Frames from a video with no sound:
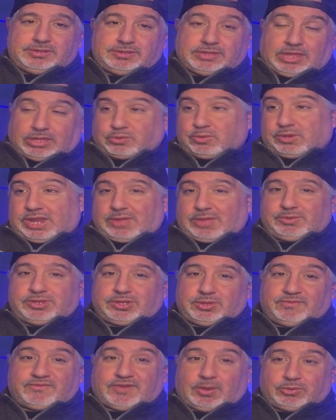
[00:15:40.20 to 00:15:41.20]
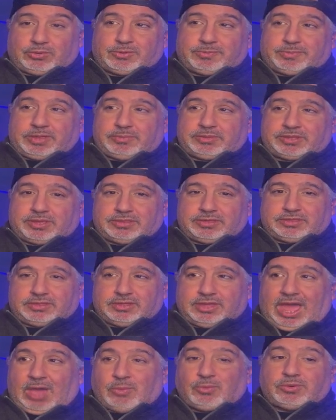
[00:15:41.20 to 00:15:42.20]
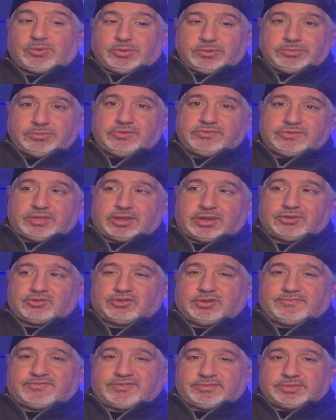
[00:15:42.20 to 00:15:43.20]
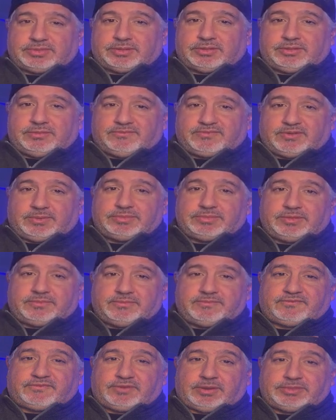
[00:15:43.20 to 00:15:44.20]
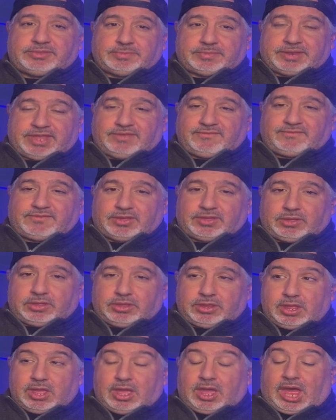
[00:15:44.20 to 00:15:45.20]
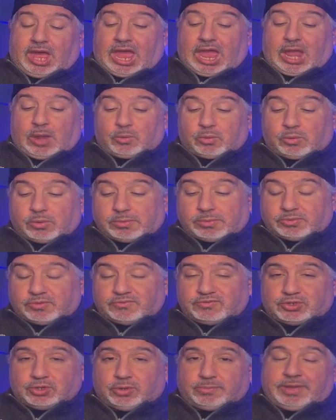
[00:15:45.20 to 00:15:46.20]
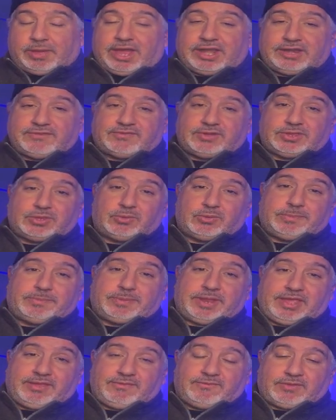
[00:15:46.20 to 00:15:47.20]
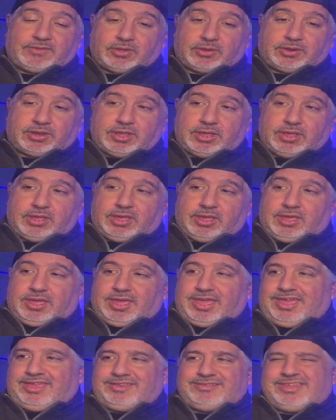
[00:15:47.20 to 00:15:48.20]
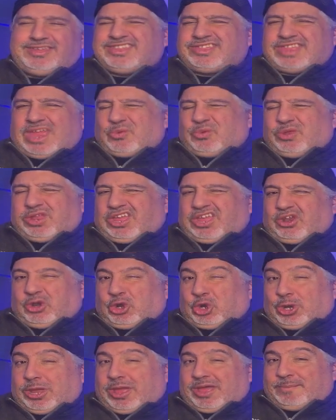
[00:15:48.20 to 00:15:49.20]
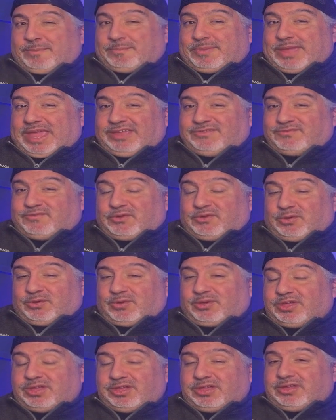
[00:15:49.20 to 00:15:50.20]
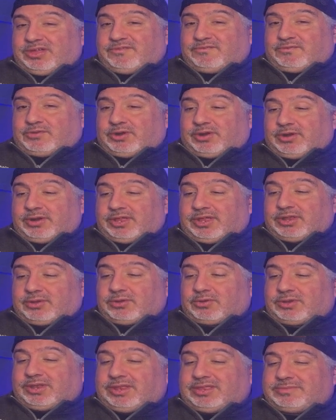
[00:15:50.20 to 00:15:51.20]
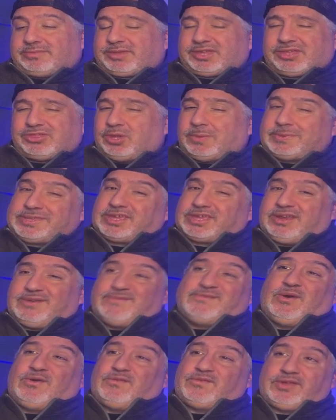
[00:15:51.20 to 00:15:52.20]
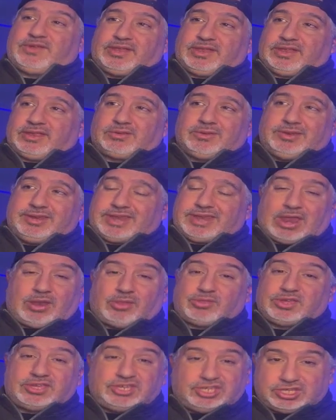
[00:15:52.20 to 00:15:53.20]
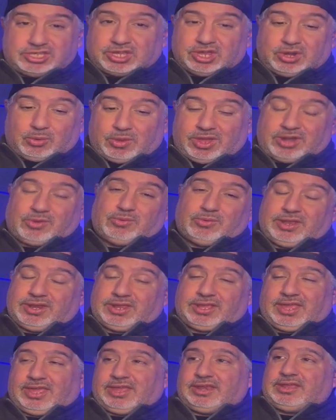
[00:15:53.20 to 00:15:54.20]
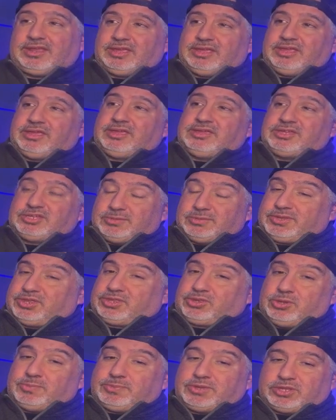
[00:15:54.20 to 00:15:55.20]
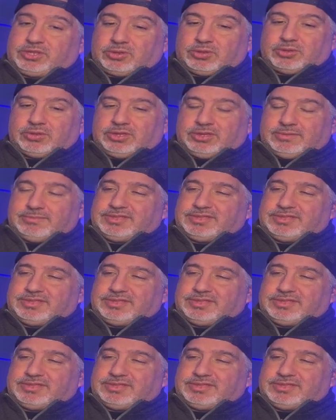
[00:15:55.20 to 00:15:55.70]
That's what I would do if I was Republicans. I would remove Donald Trump from the from from the playing field. I would remove Joe Biden from the playing field, and it's not really a, a painful for Hillary Clinton because nobody's going to vote for Hillary Clinton. I don't think she's going to want to run again. She'd be stupid to.